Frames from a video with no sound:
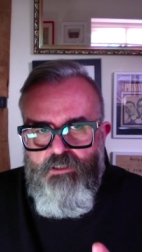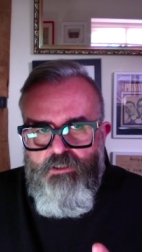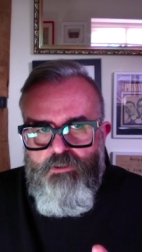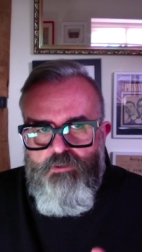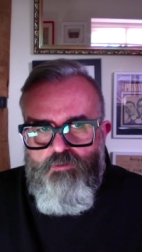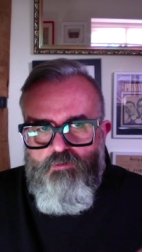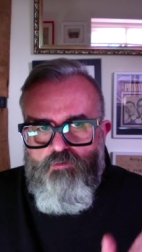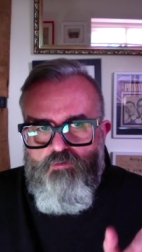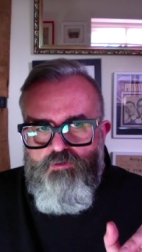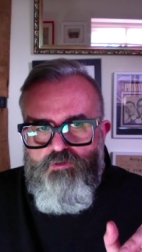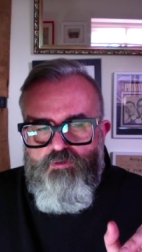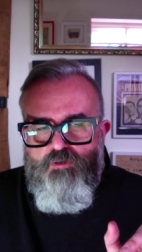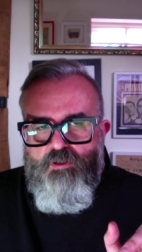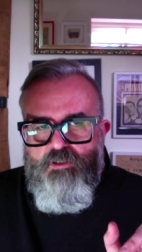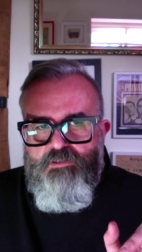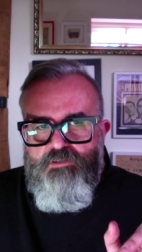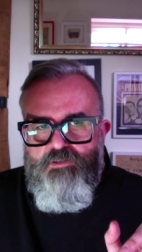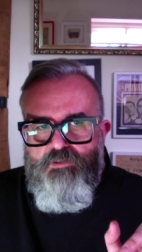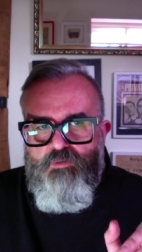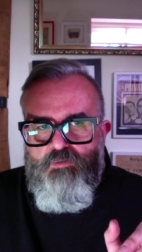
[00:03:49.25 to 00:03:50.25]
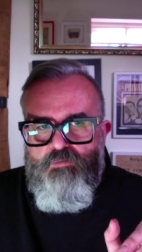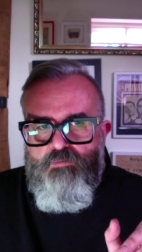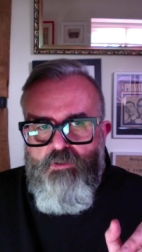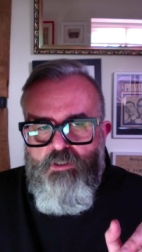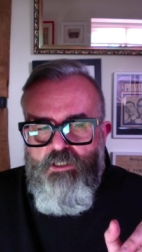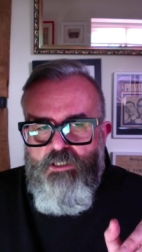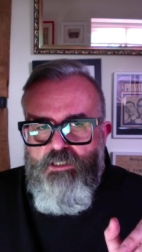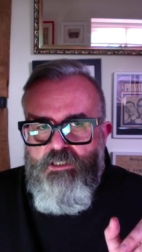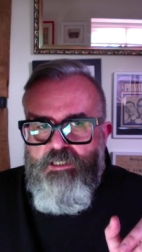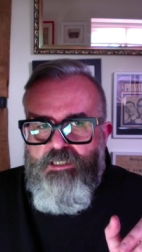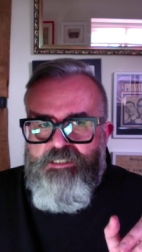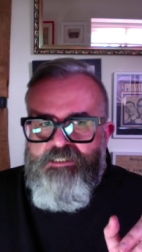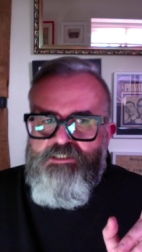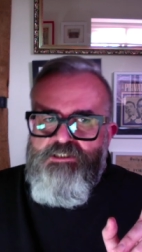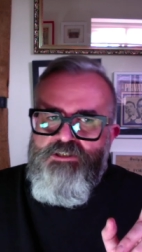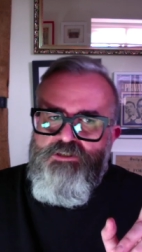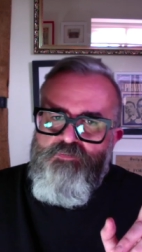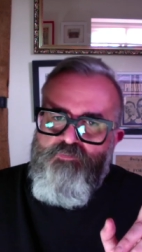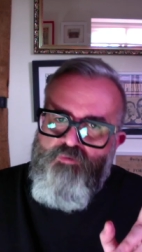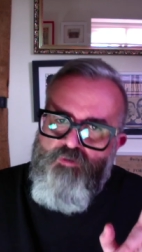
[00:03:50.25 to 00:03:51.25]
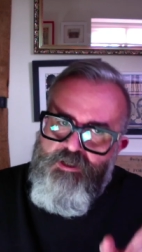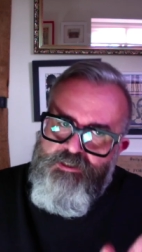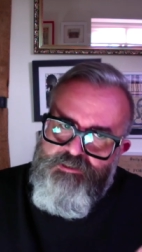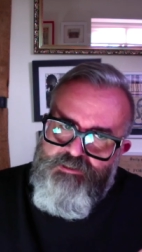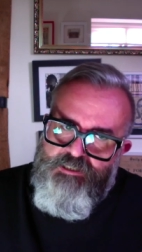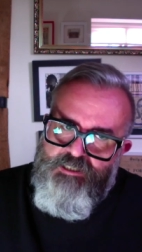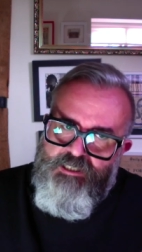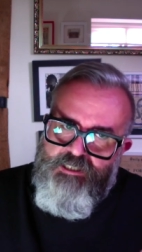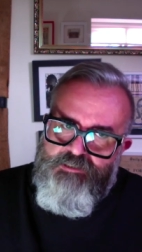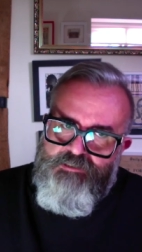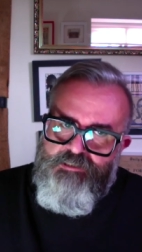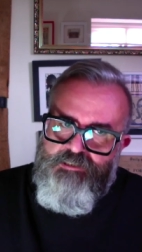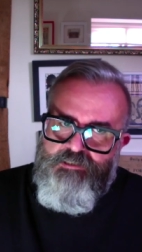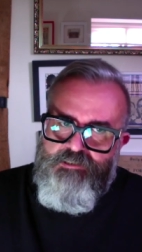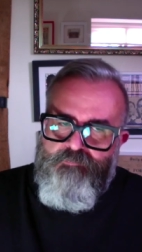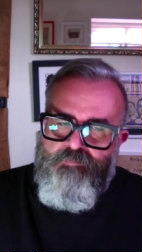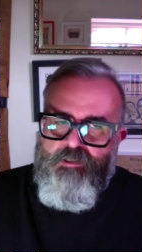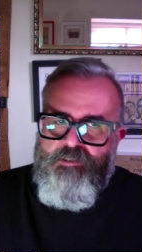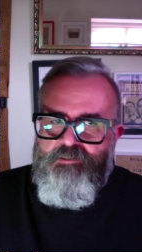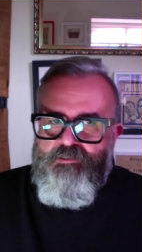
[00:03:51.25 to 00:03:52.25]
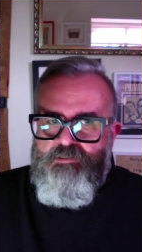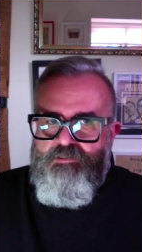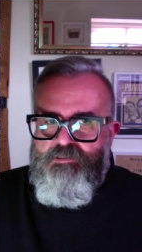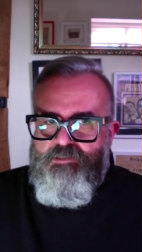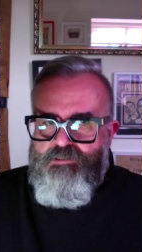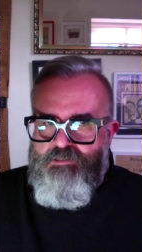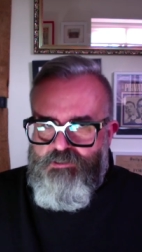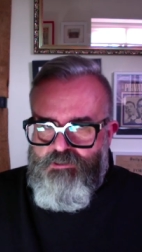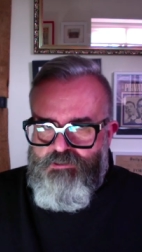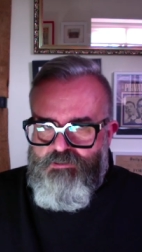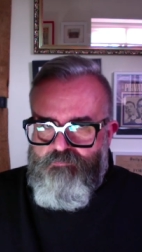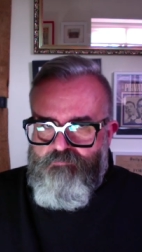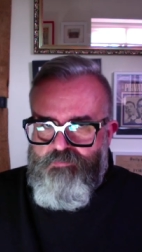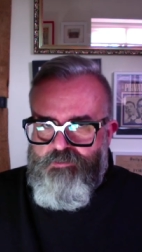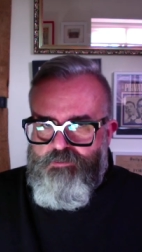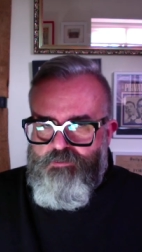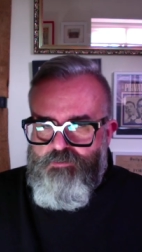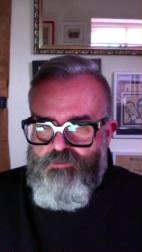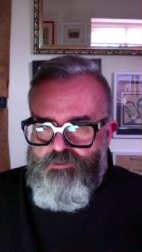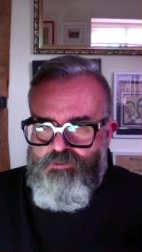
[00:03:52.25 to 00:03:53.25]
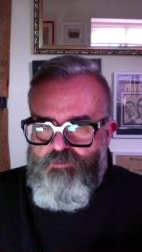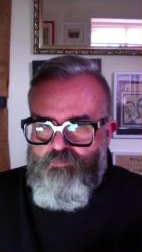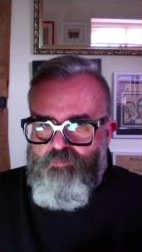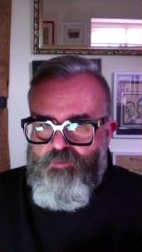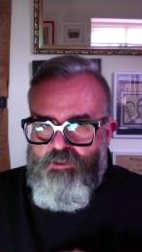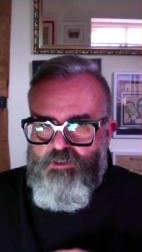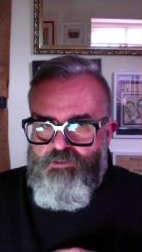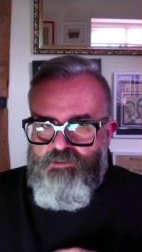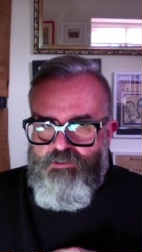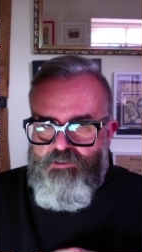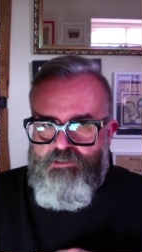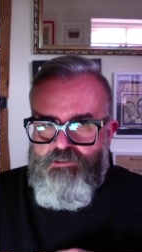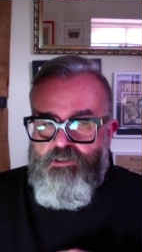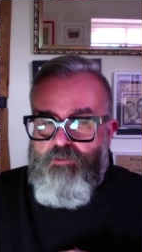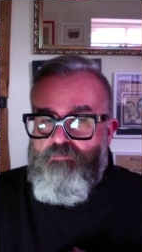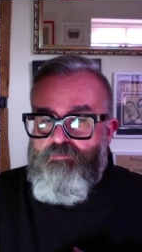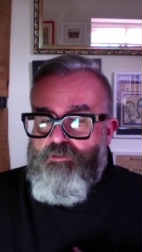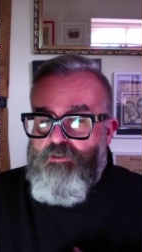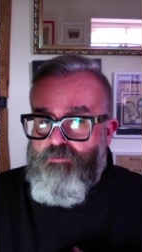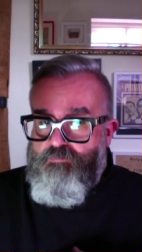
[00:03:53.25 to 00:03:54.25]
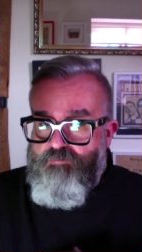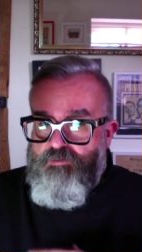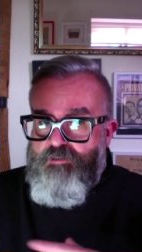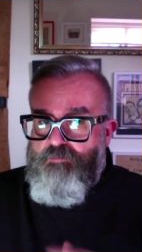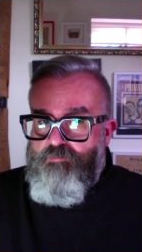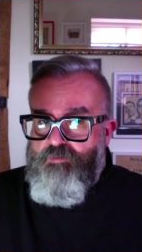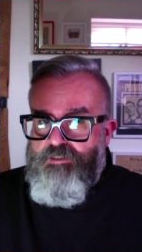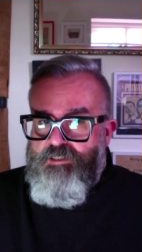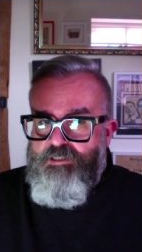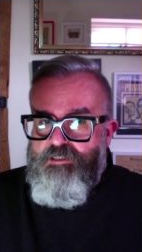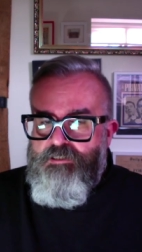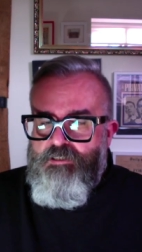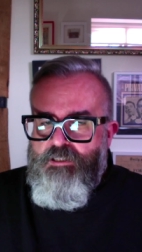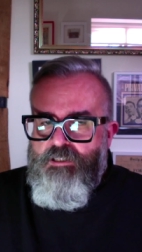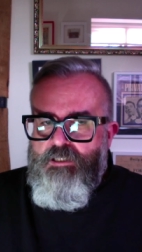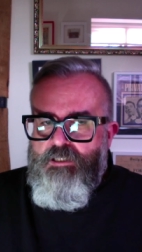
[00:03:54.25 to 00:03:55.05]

You're trying to express it as an independent decision because you personally don't agree with it.